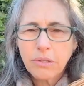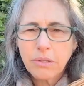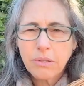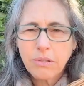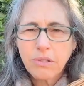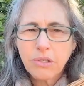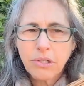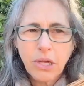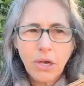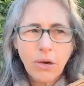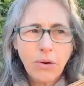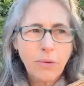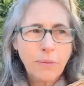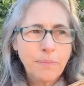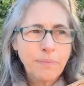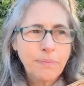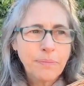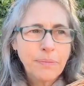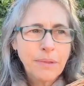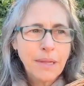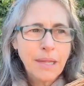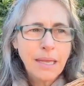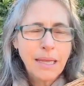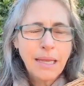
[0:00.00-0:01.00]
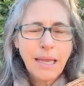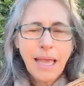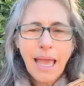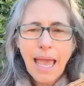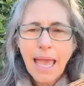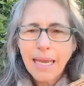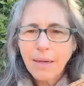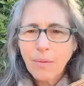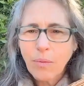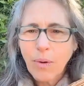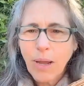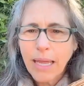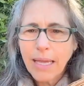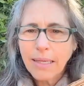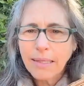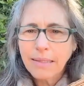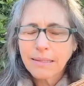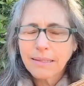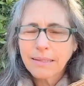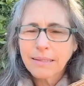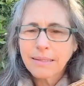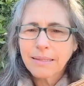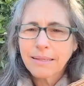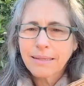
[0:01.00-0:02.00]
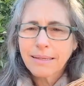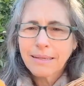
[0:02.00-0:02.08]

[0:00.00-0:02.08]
So anyways,